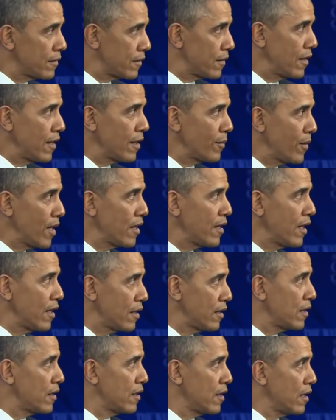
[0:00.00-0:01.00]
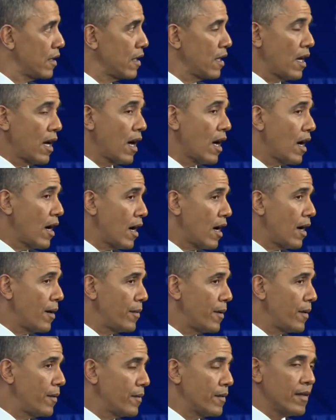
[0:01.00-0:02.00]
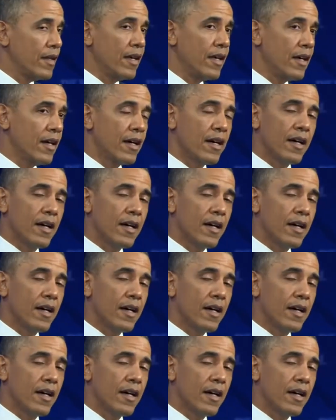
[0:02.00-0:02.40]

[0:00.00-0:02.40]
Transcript: Think about that. I mean,